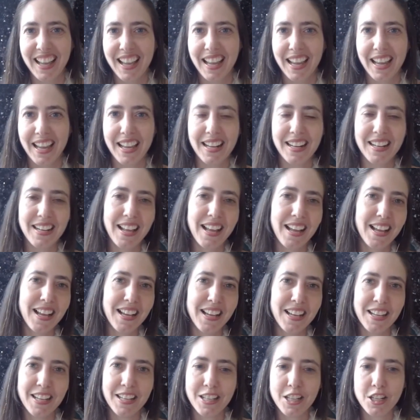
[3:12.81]
And
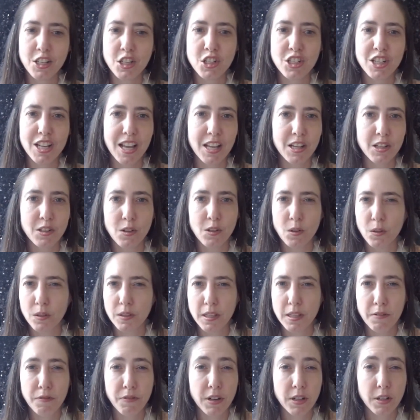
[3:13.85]
I channel
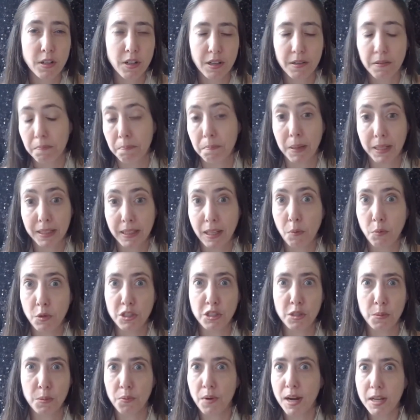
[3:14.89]
different, but I was
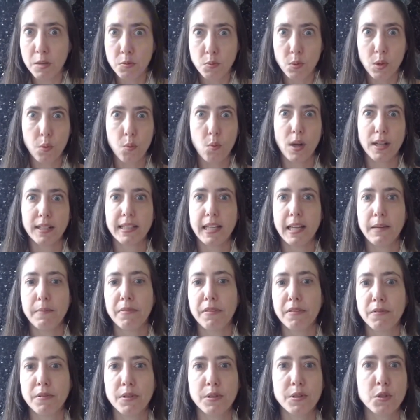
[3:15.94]
surprised with what came
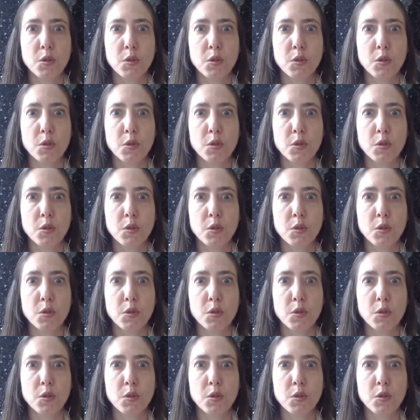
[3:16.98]
through.